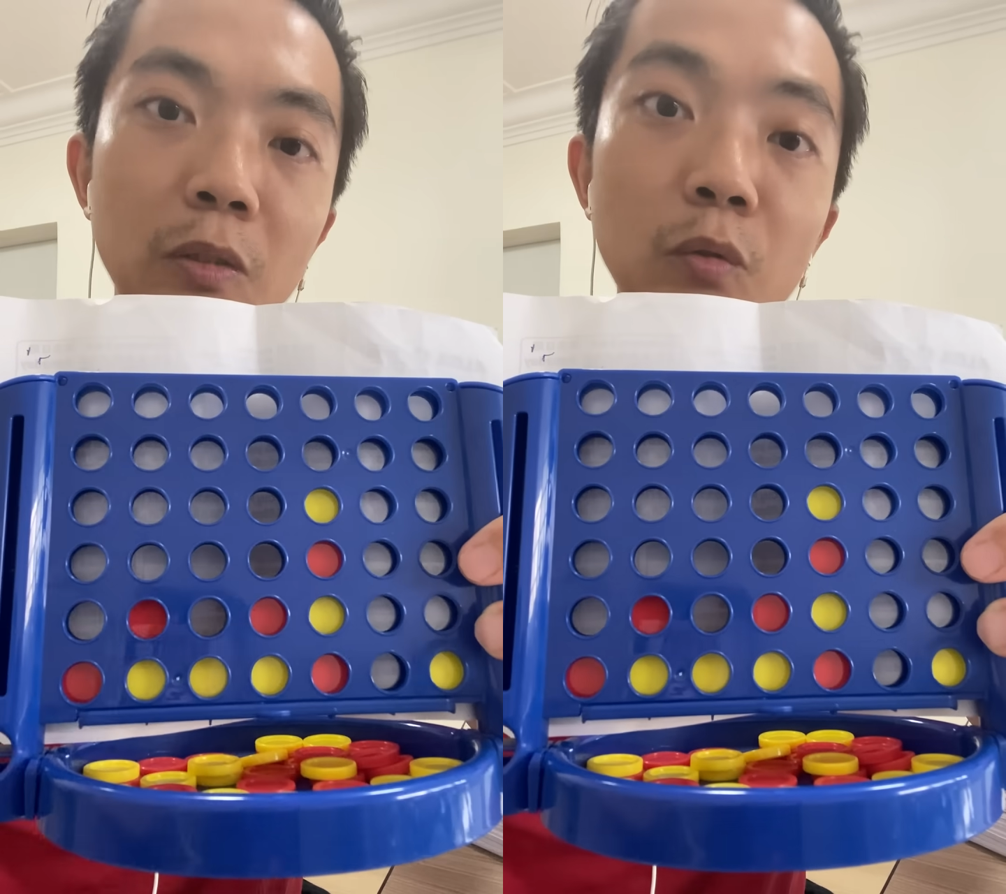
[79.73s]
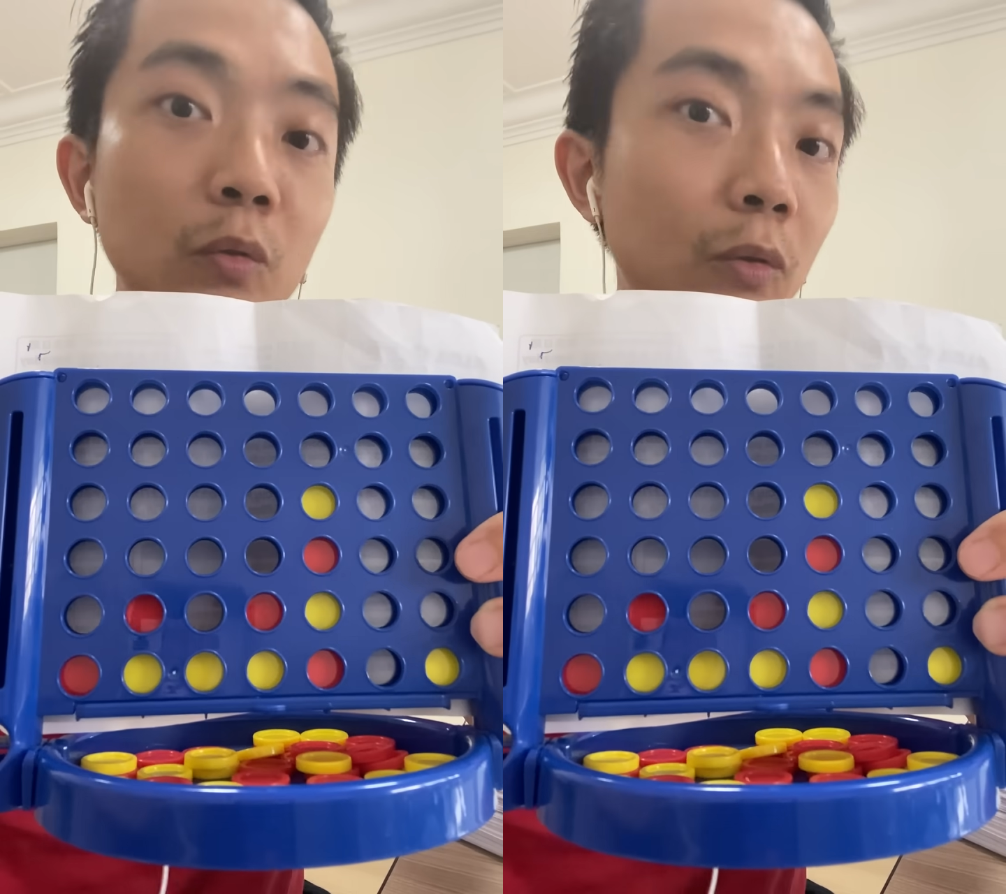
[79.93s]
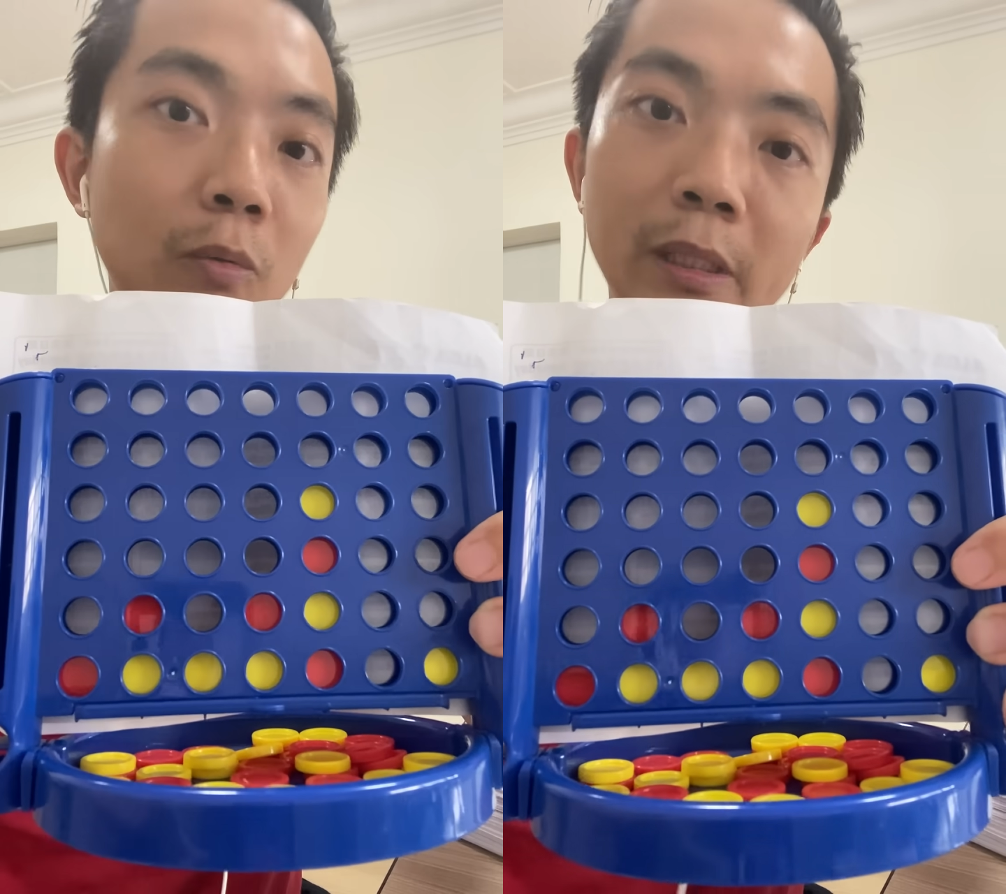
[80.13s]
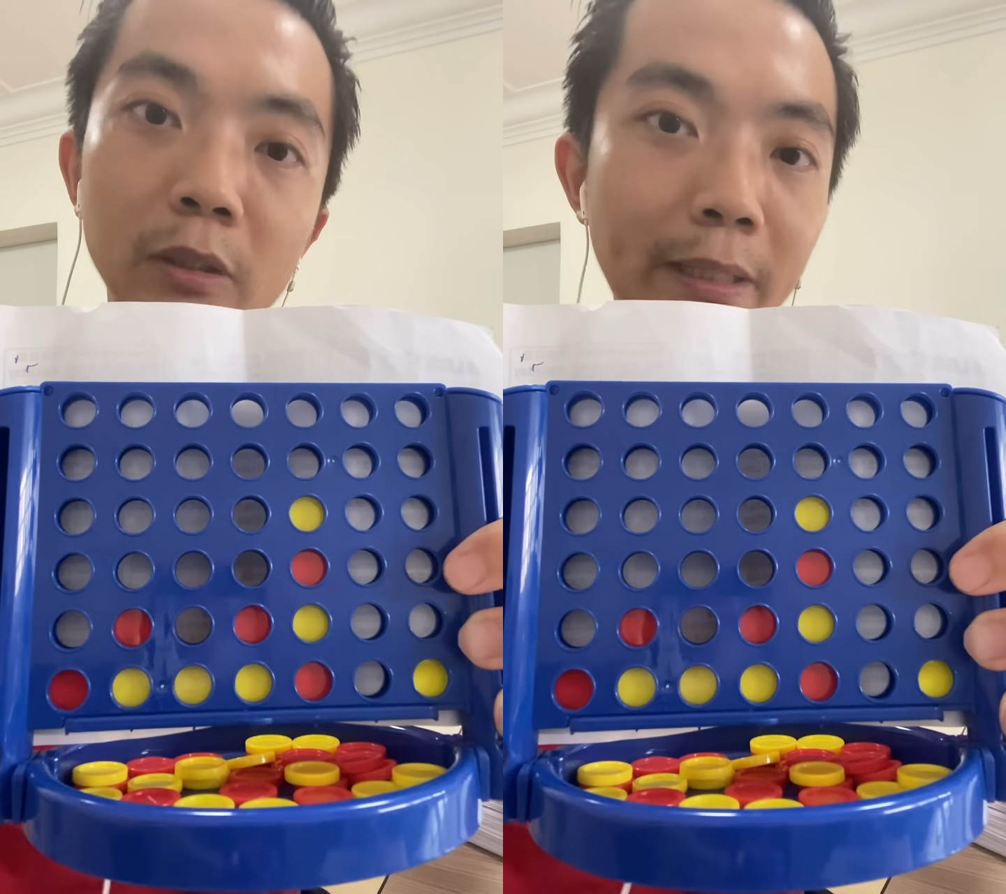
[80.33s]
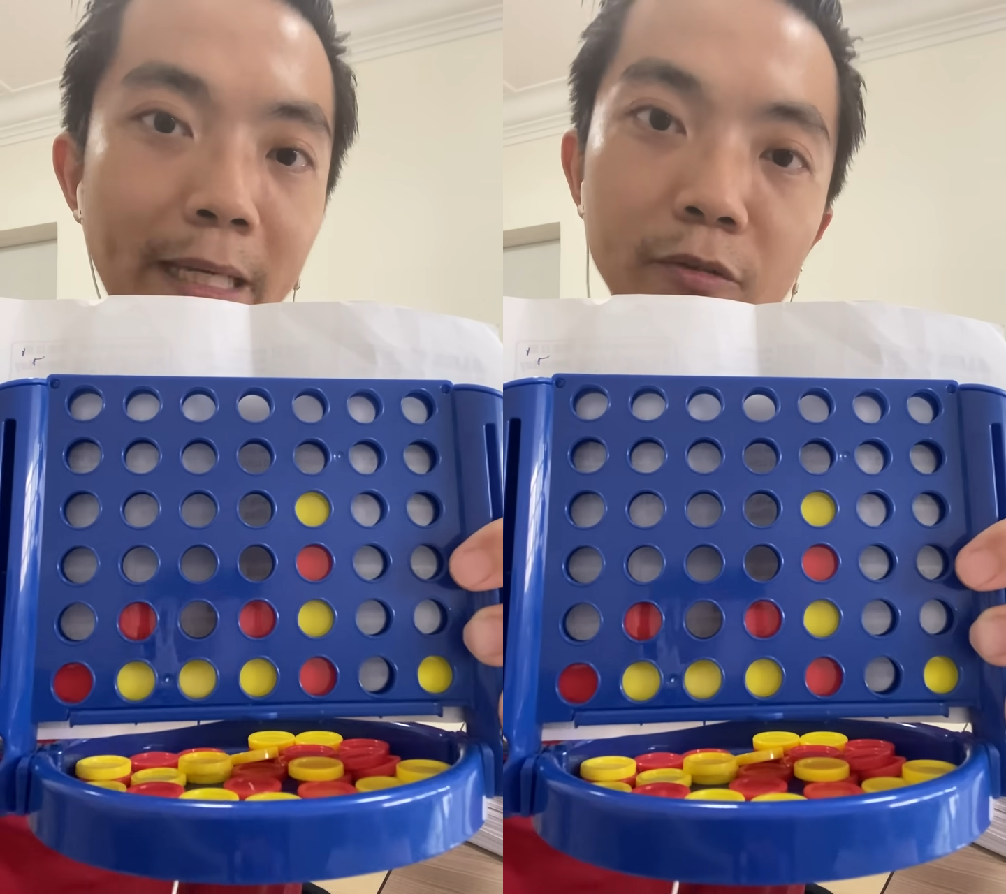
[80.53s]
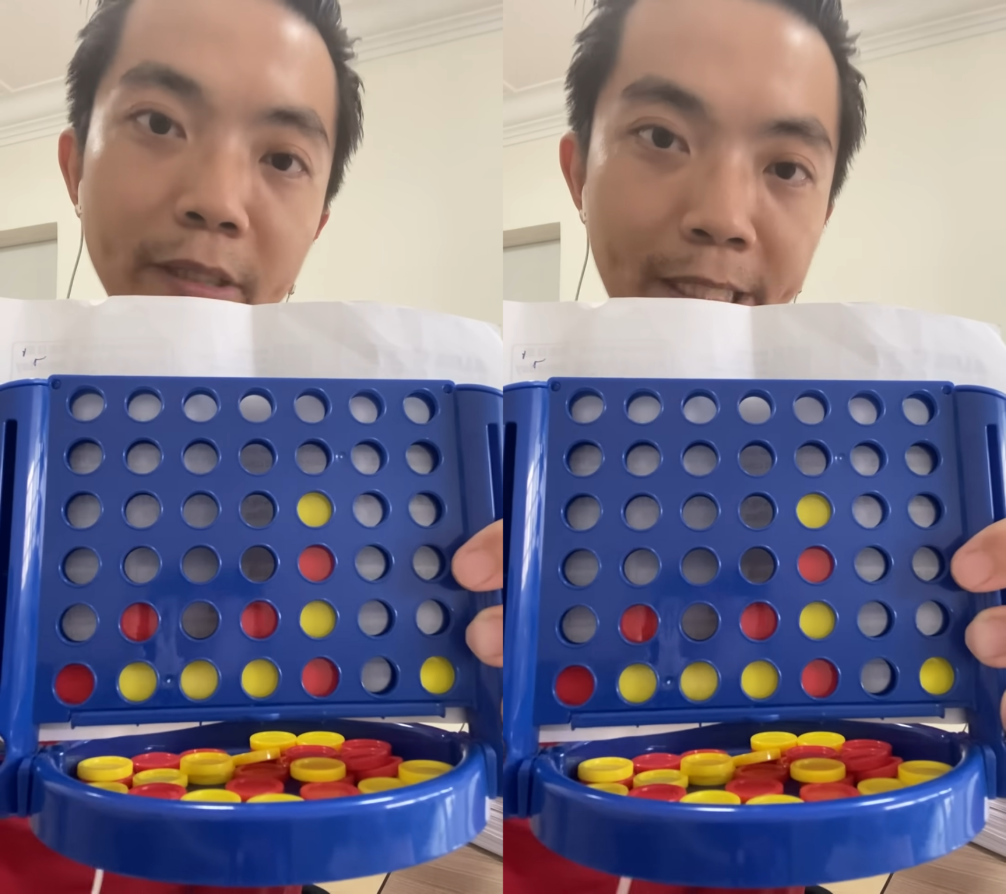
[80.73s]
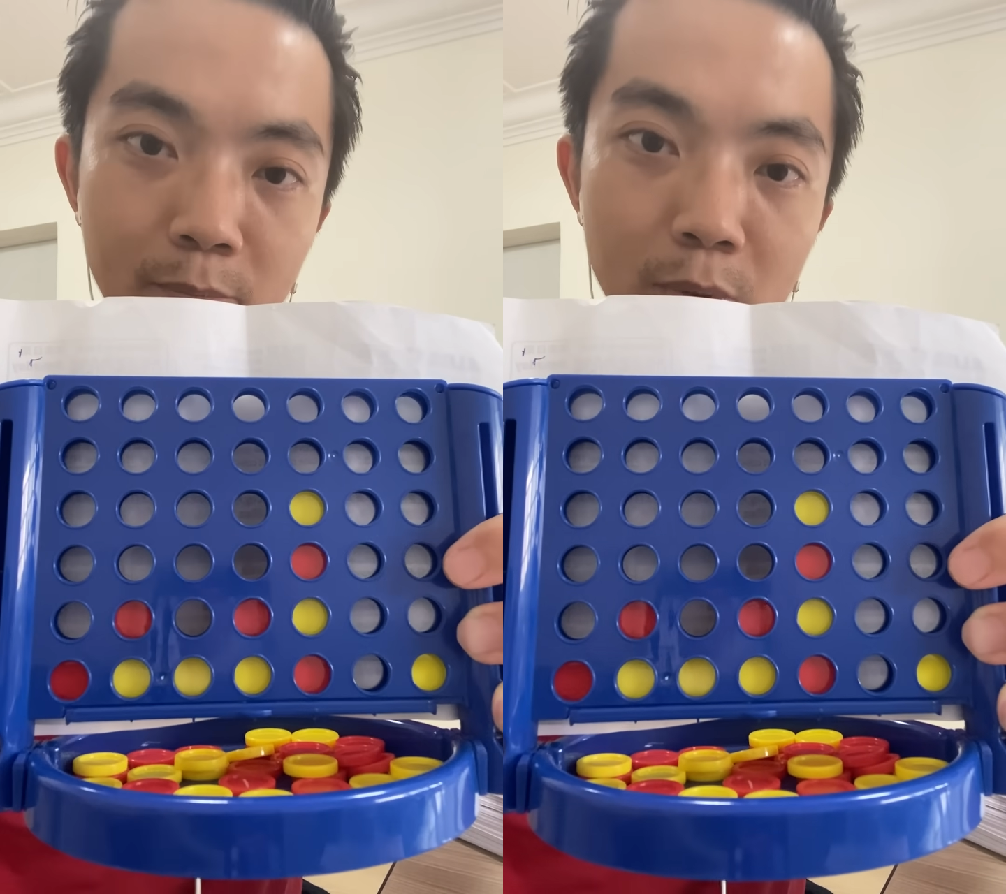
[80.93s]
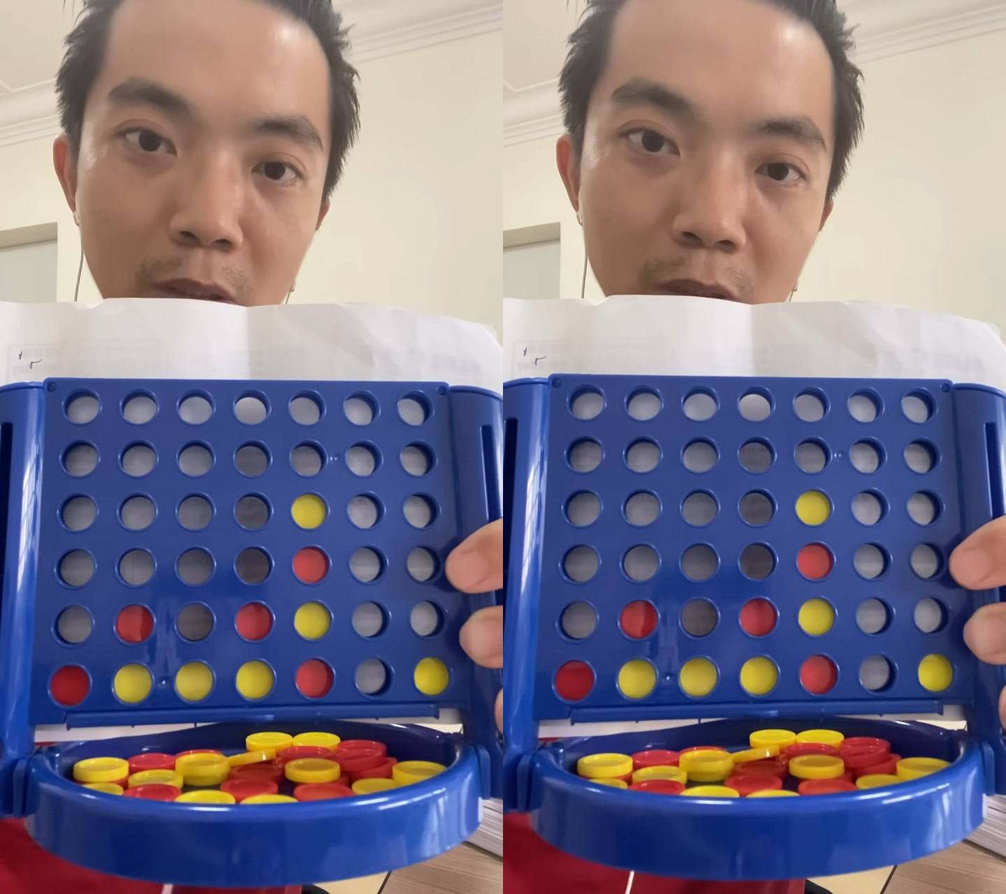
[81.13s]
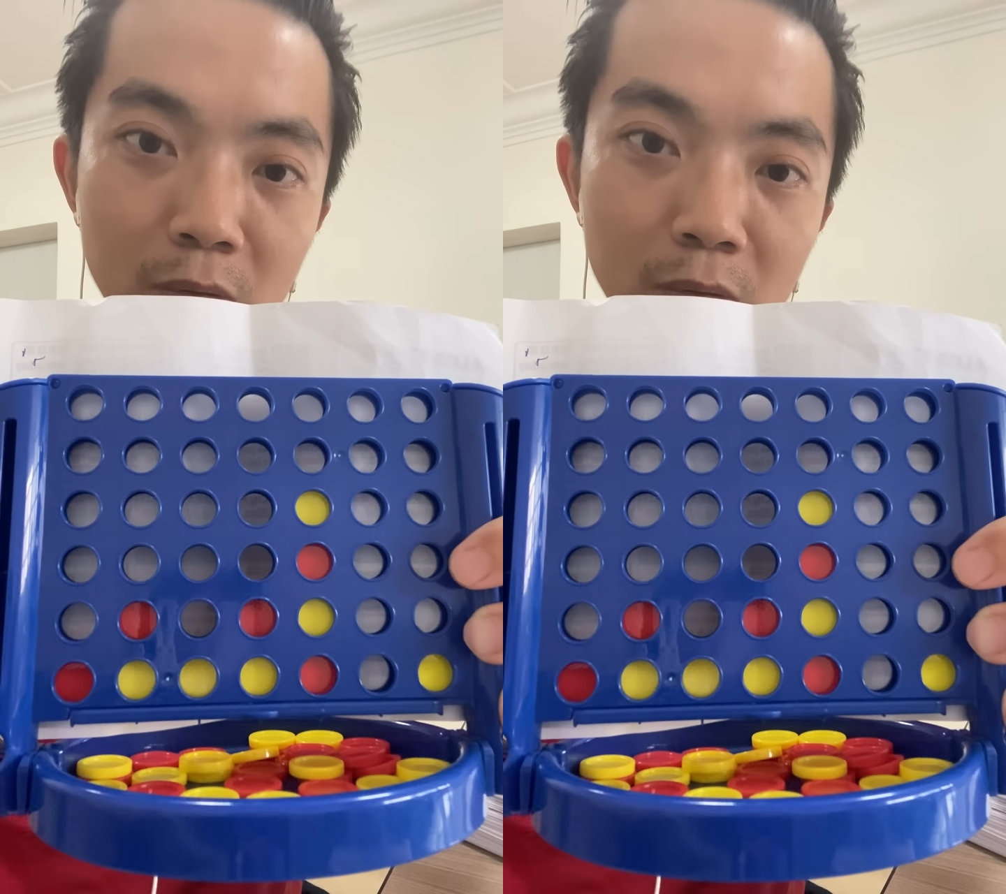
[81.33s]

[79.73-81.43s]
You don't want that to happen.